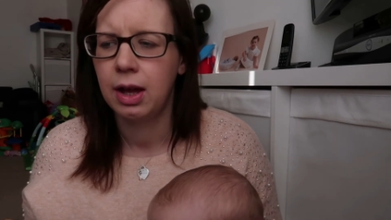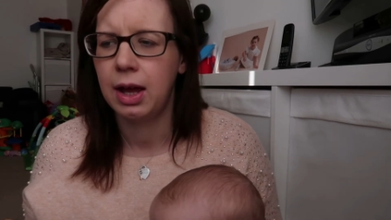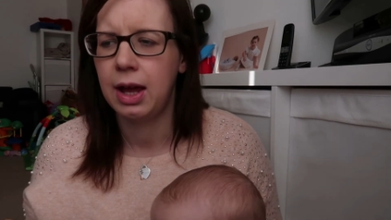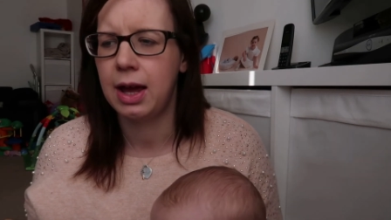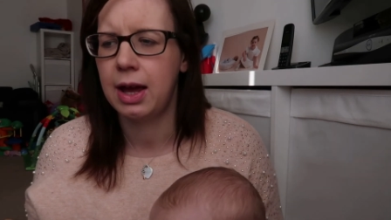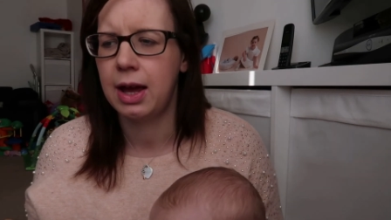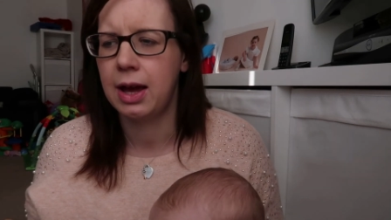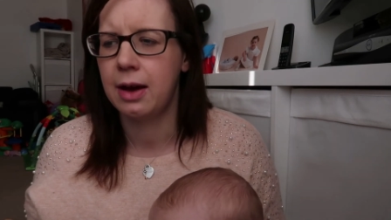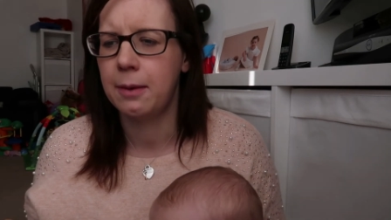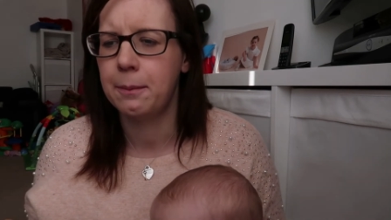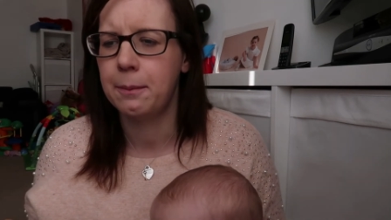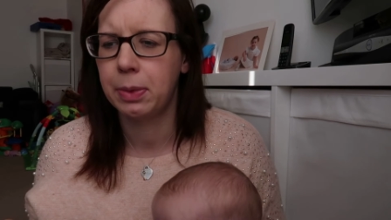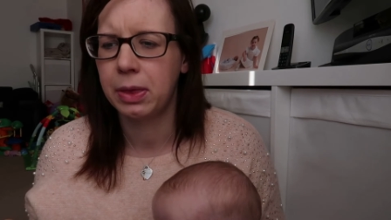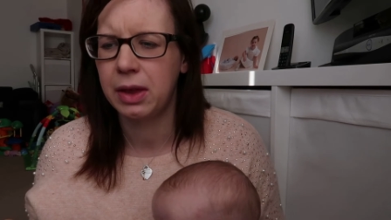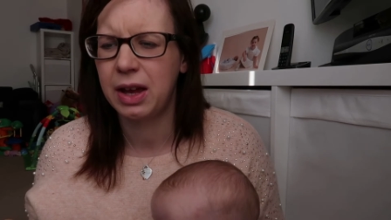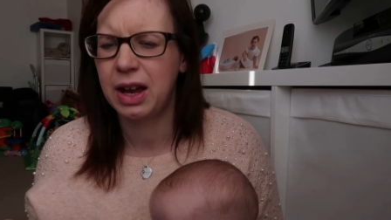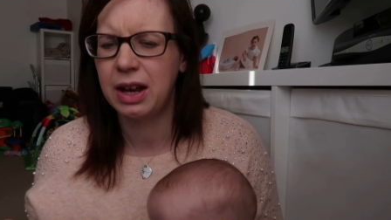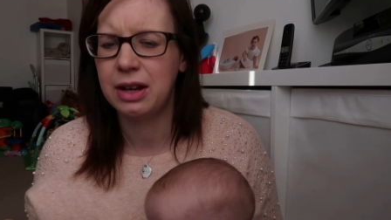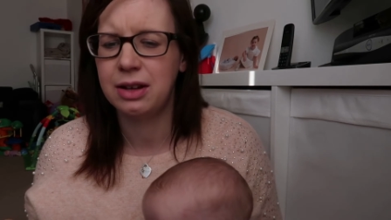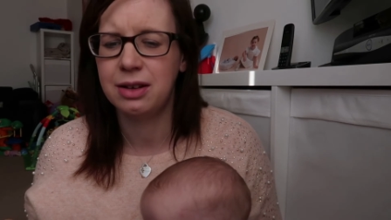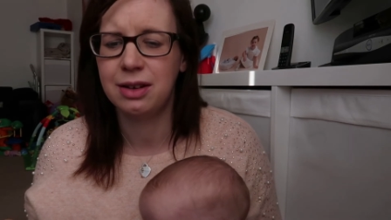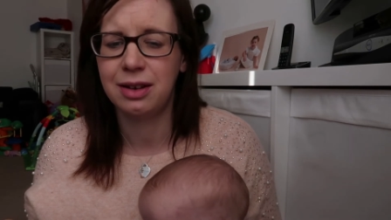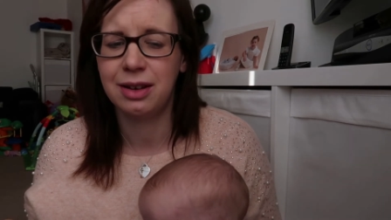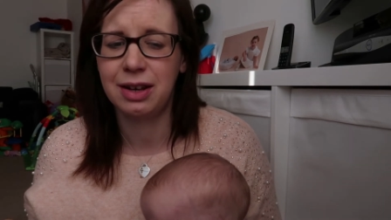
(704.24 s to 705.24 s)

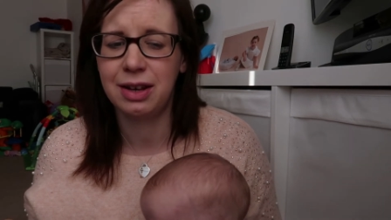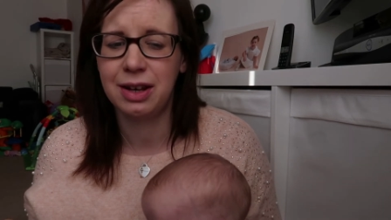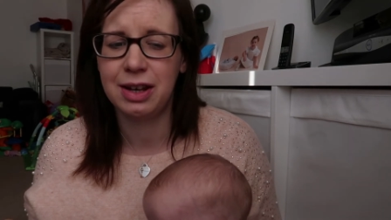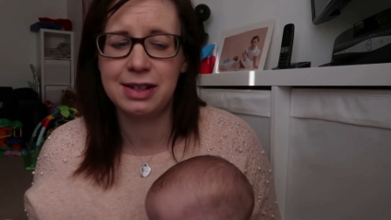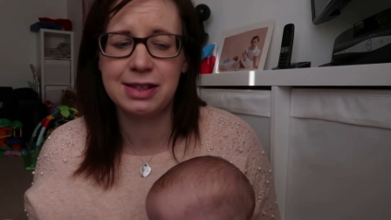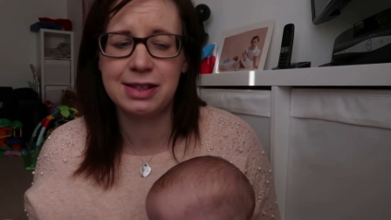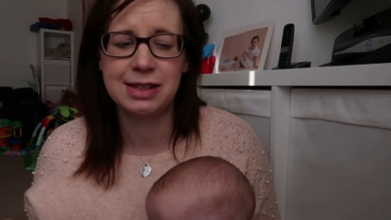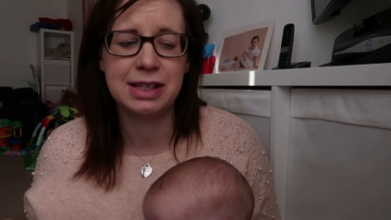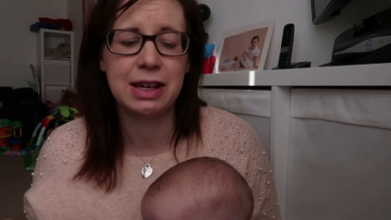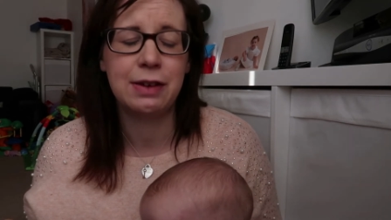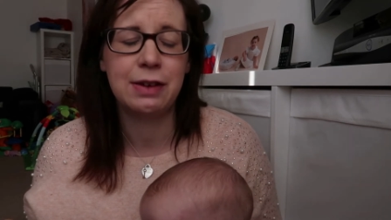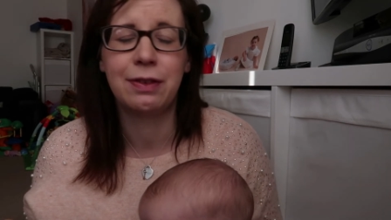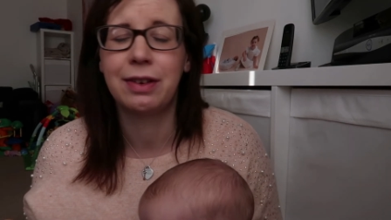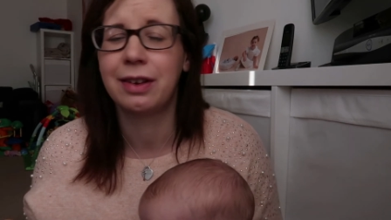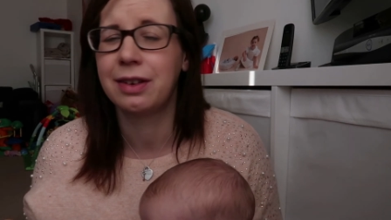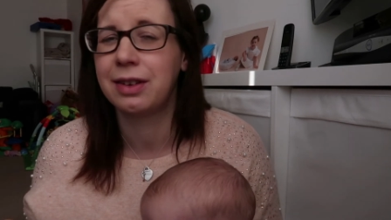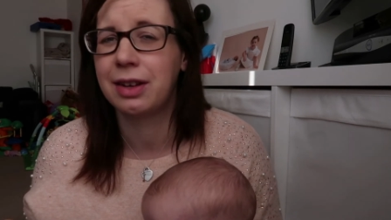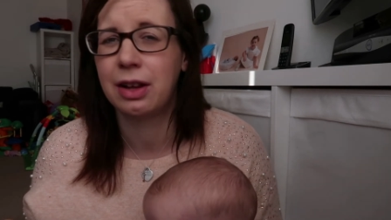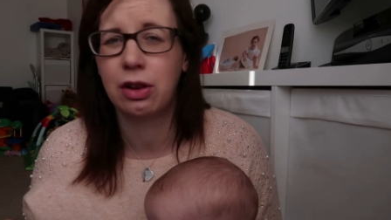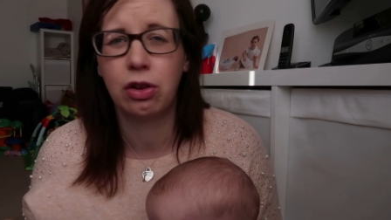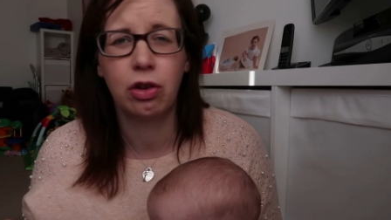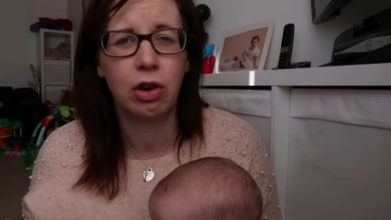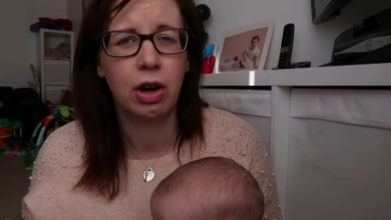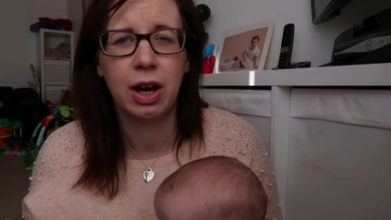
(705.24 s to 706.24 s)
And it saves
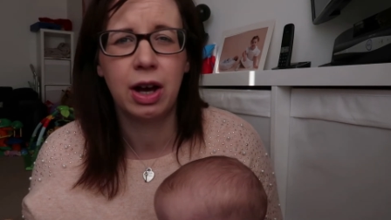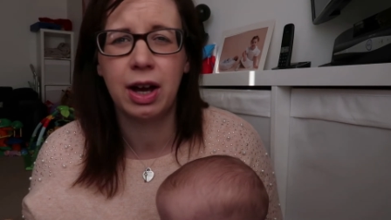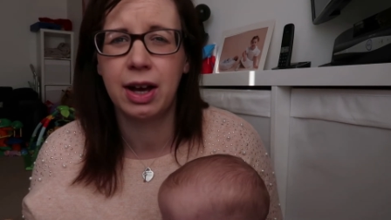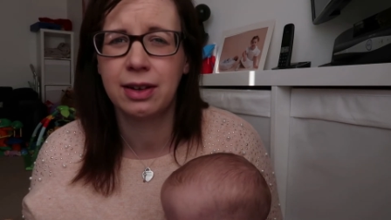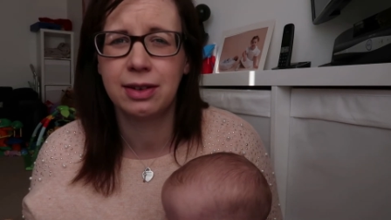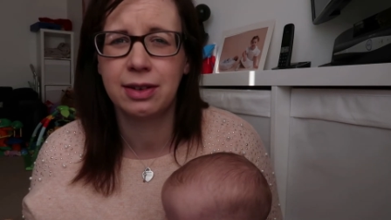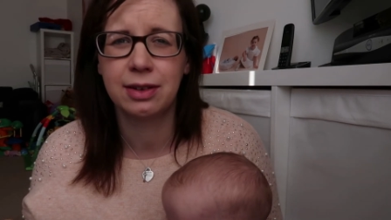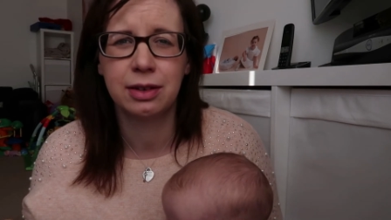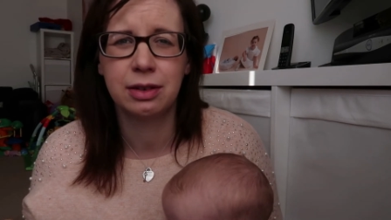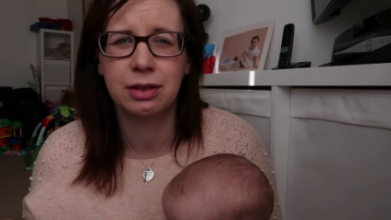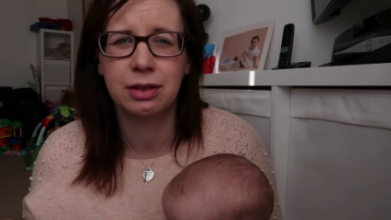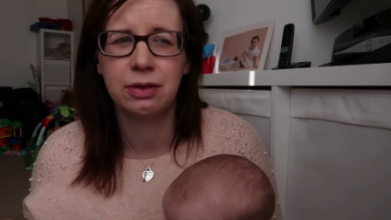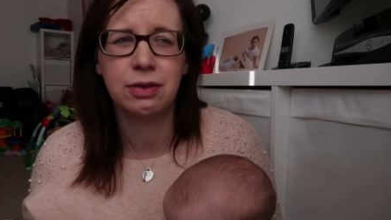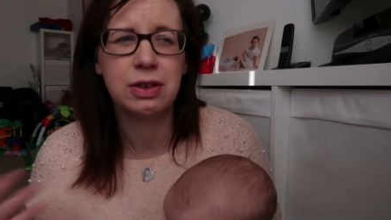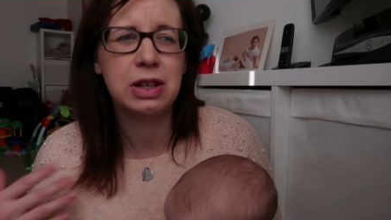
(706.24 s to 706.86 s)
us a lot of hassle.